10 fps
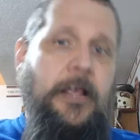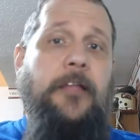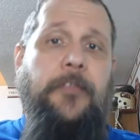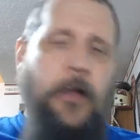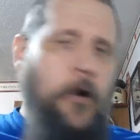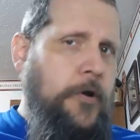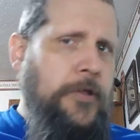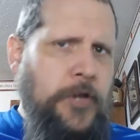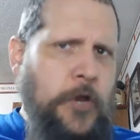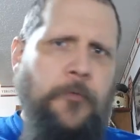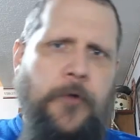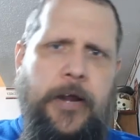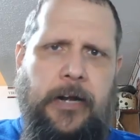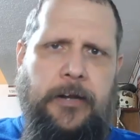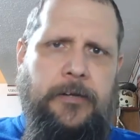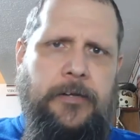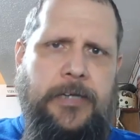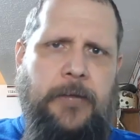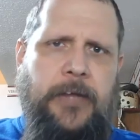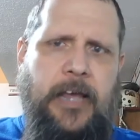They are enumerated in
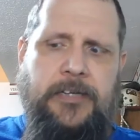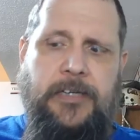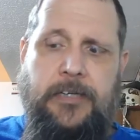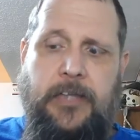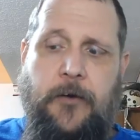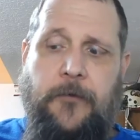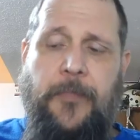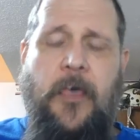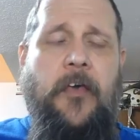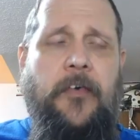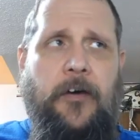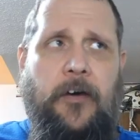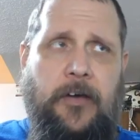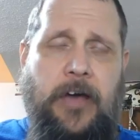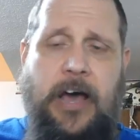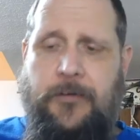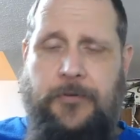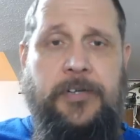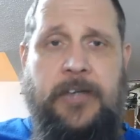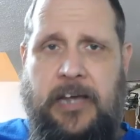some cases, though.
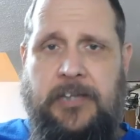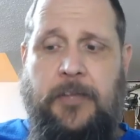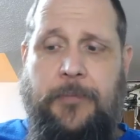Congress has the